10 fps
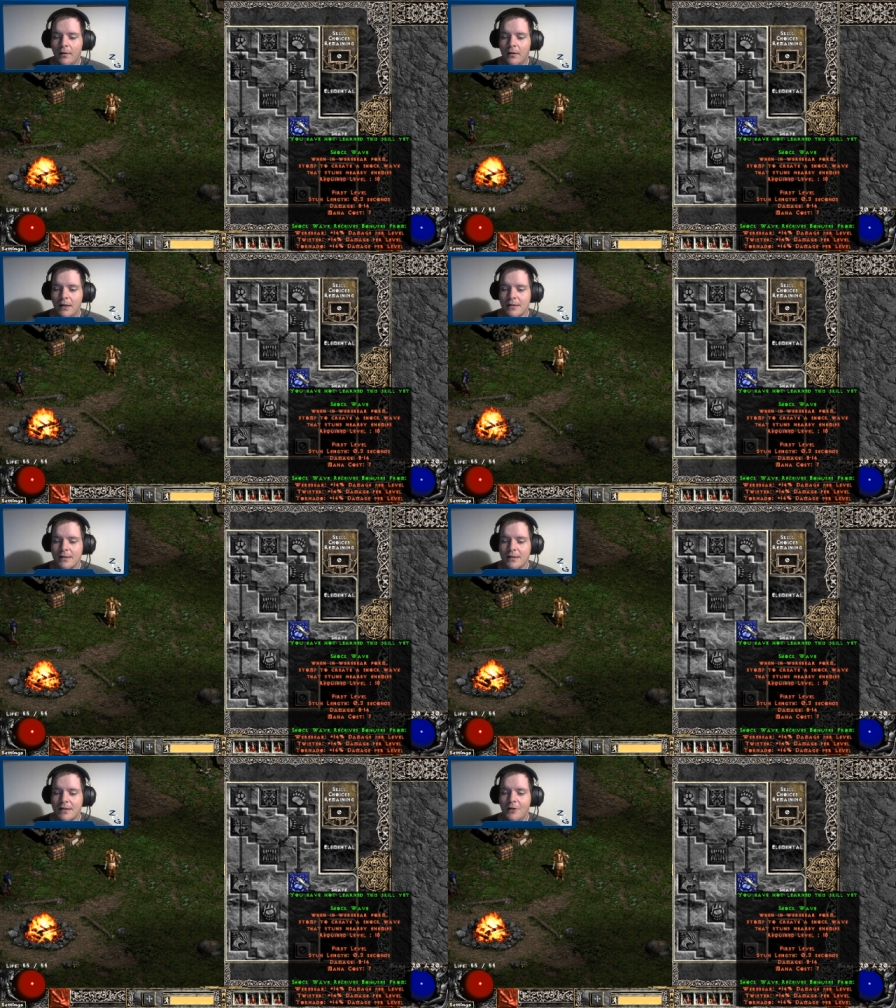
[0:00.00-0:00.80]
gets
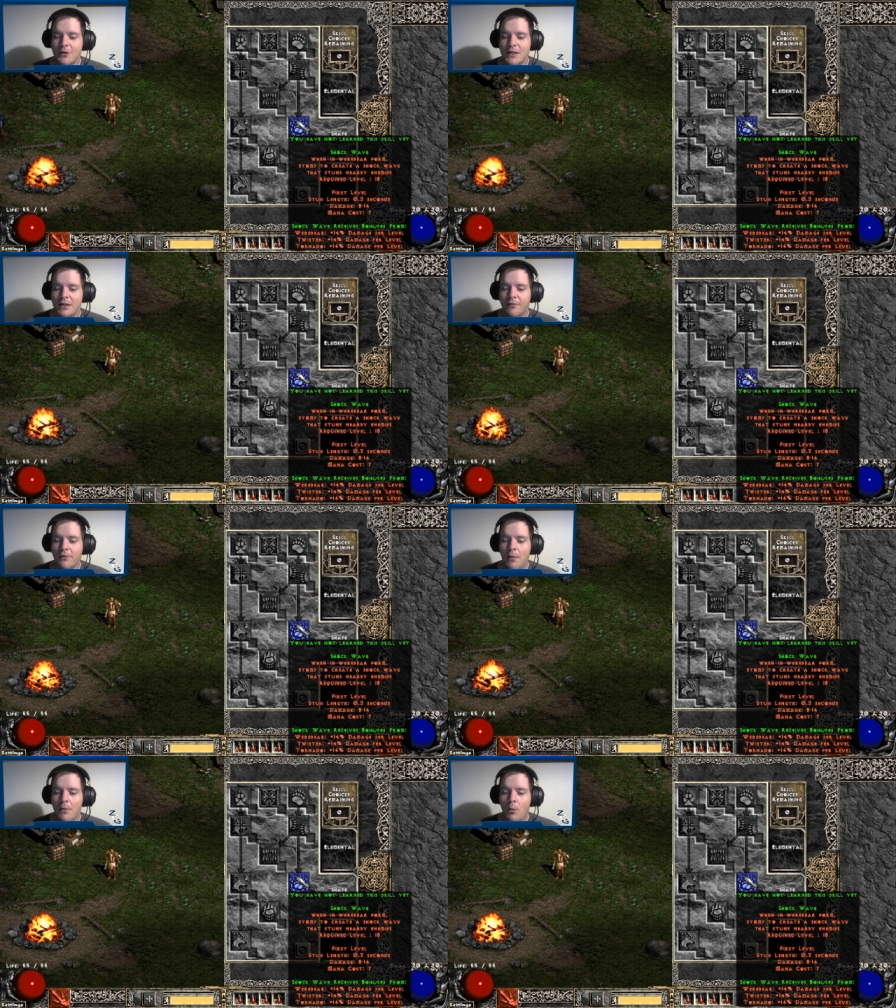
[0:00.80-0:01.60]
synergies
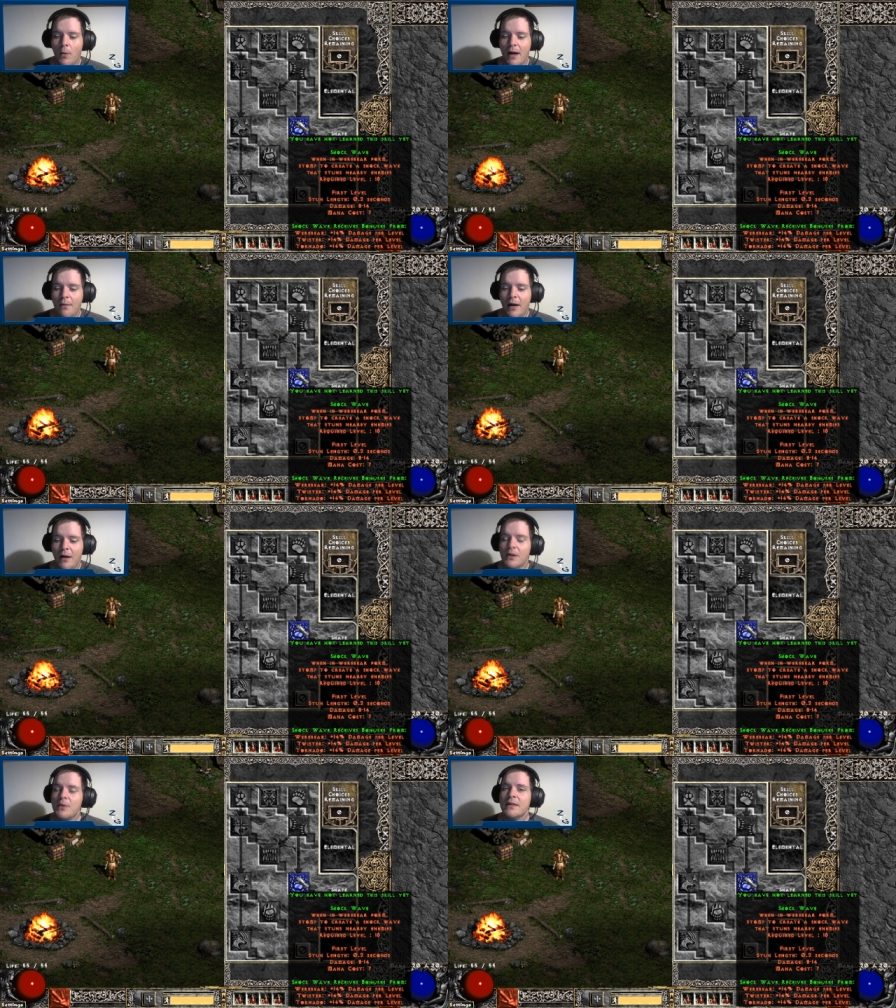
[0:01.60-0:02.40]
from
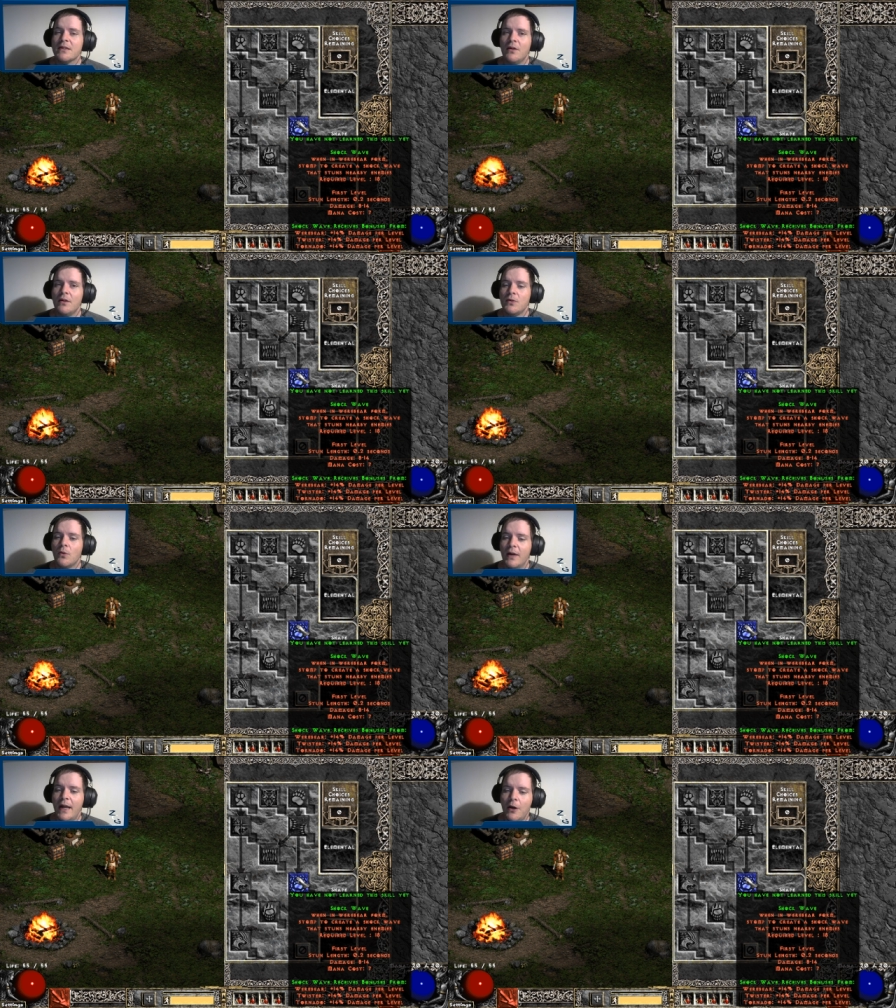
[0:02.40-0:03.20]
Werebear, Twister, and
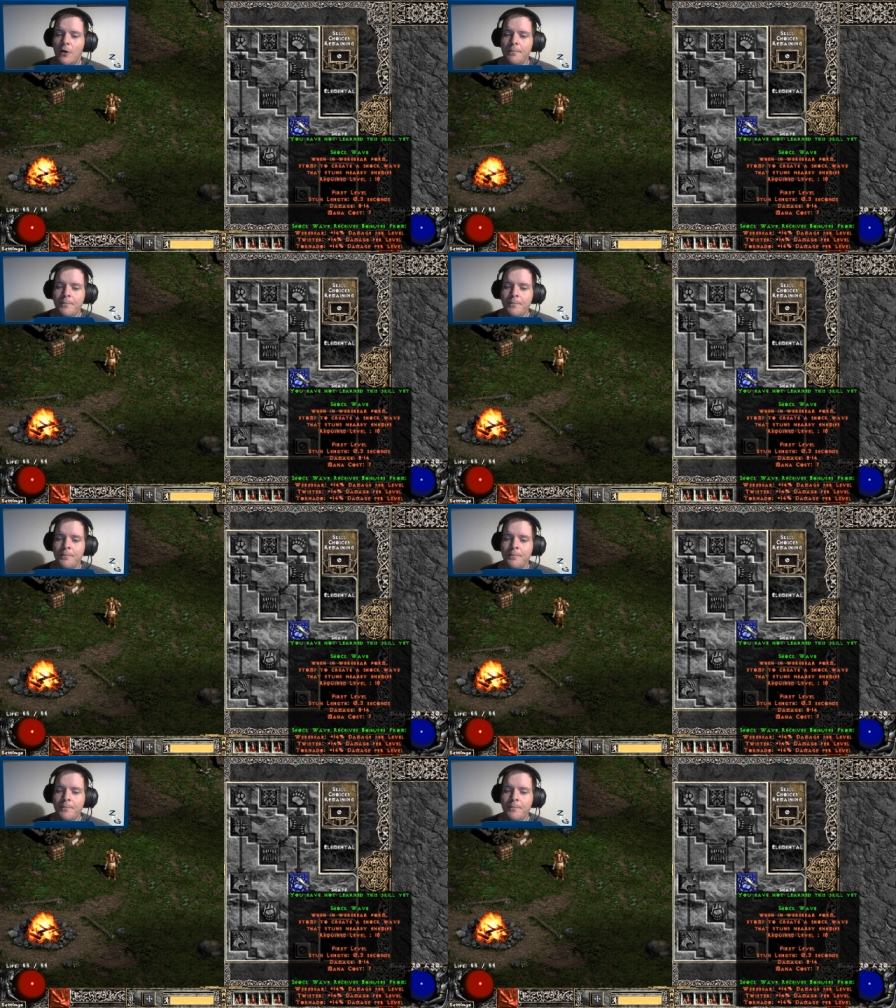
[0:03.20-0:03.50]
Tornado.